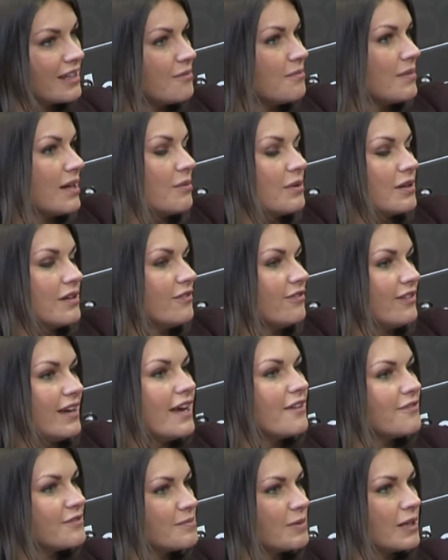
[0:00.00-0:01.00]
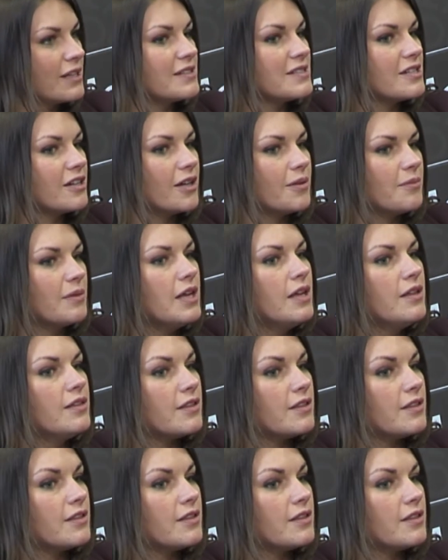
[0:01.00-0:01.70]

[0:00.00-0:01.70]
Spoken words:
He may well have left by the time